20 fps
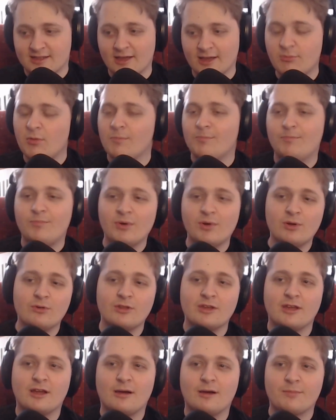They've been
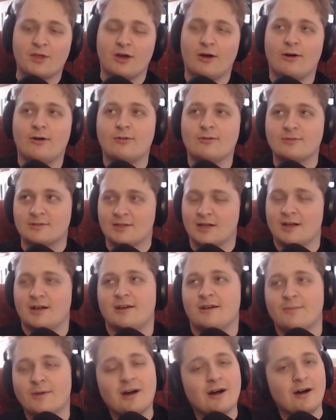building up the whole
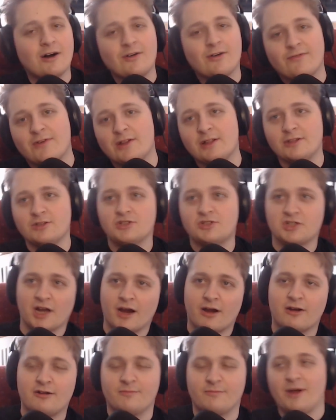time. Oh, Phil and
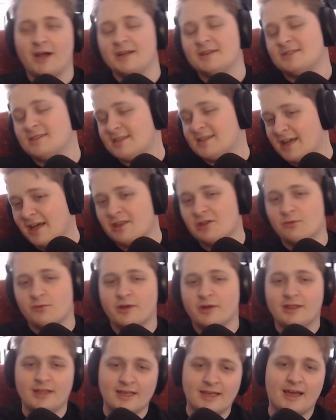Sharon back together
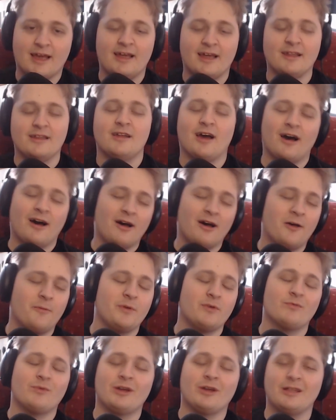in the end. Oh, it'd
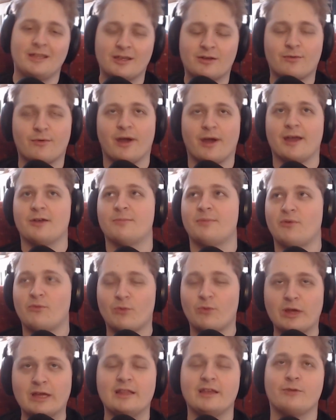be really great. It'd be
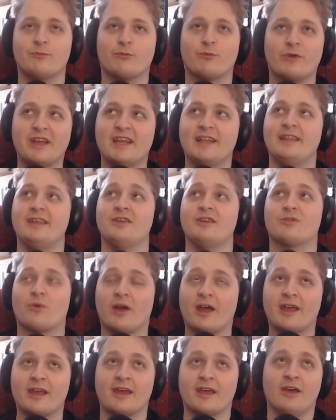really, really
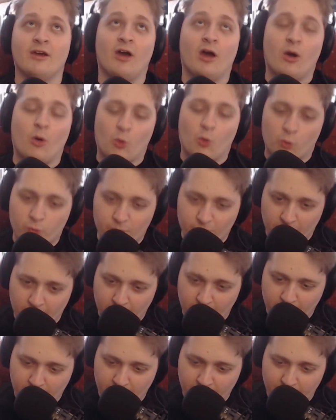great.
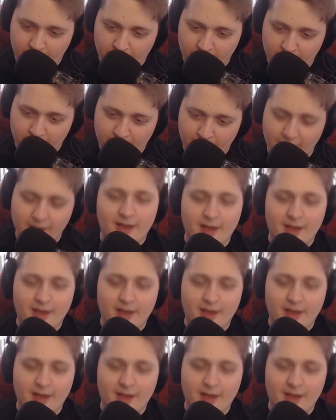Wrong.